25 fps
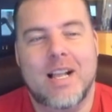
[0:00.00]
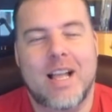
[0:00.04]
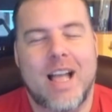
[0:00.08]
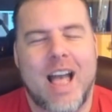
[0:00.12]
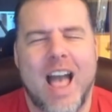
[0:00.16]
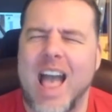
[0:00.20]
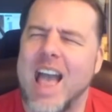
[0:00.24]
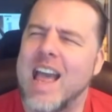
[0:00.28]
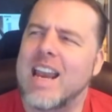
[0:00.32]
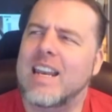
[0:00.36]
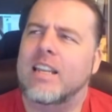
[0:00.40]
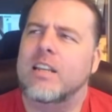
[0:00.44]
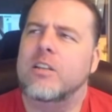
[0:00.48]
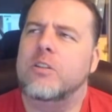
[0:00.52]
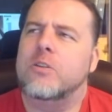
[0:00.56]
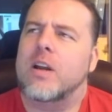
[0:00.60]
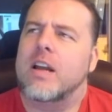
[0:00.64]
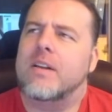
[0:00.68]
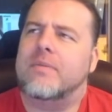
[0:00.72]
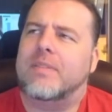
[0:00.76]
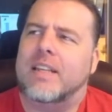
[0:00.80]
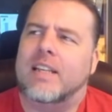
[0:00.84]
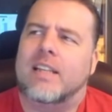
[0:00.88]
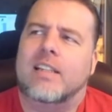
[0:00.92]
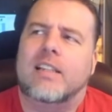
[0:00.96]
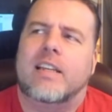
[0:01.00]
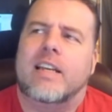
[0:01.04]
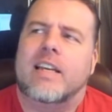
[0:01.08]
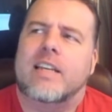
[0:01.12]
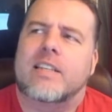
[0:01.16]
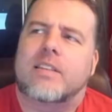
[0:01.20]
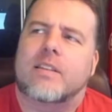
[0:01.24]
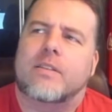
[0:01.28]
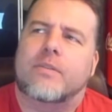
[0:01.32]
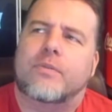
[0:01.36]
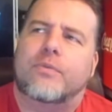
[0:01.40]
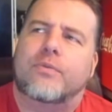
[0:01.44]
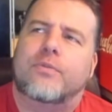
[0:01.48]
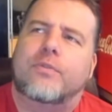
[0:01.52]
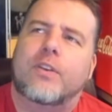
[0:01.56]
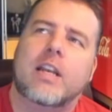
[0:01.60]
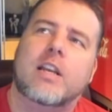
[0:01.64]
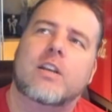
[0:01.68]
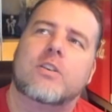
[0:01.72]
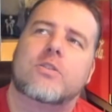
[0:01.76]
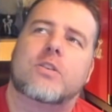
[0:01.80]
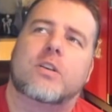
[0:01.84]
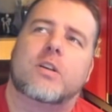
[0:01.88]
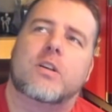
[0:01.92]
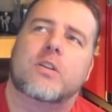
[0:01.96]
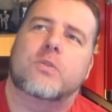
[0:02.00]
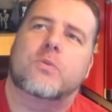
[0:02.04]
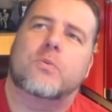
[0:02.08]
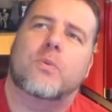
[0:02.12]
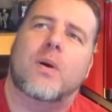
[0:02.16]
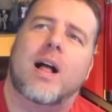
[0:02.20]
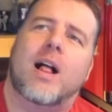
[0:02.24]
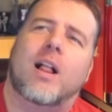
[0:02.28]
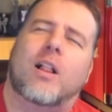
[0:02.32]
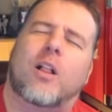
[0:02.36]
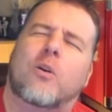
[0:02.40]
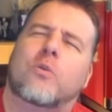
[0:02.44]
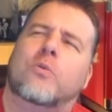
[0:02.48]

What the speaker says: And then you have Ilya as a finisher as well.